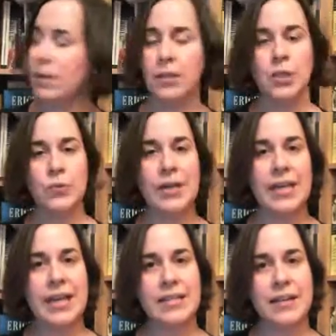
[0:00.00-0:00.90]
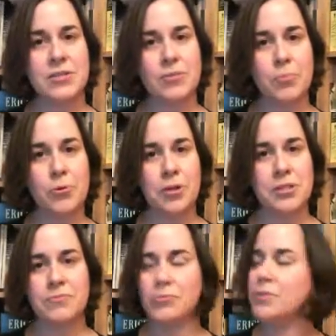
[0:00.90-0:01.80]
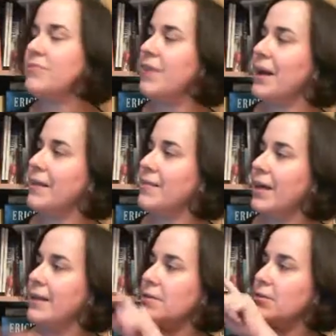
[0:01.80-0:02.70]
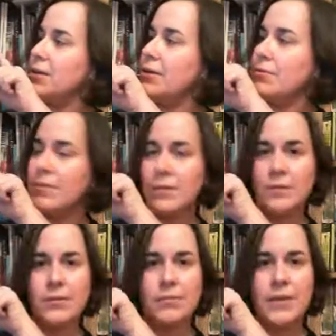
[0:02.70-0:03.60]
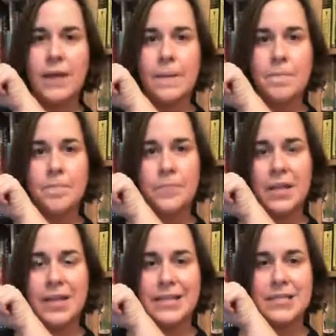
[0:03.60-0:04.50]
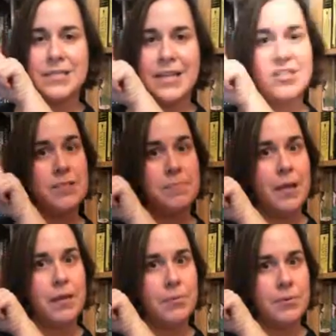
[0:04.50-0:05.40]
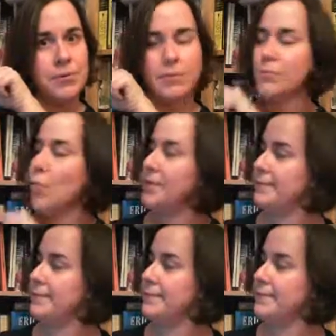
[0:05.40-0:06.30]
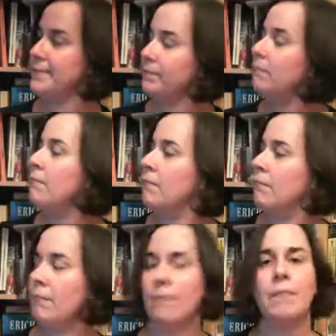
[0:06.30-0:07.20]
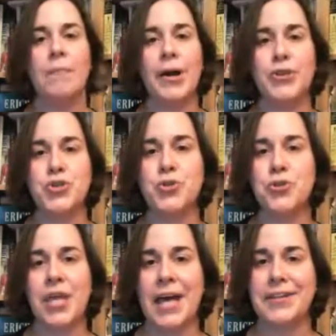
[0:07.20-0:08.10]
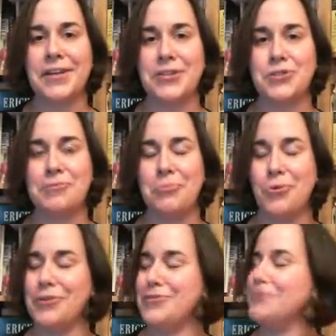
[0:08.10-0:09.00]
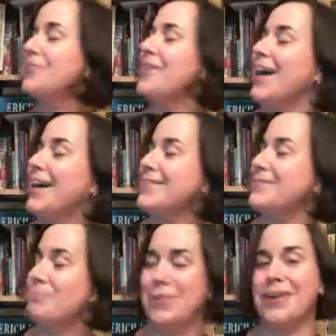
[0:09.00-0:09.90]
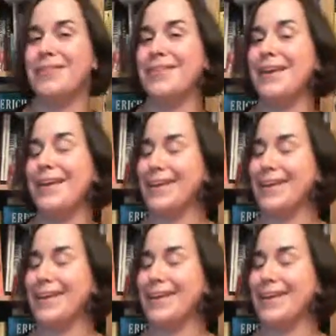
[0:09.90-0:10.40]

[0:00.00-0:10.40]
Do I get extra points for the fact that, the three letters actually spell the word one? I should get extra points for that, I think.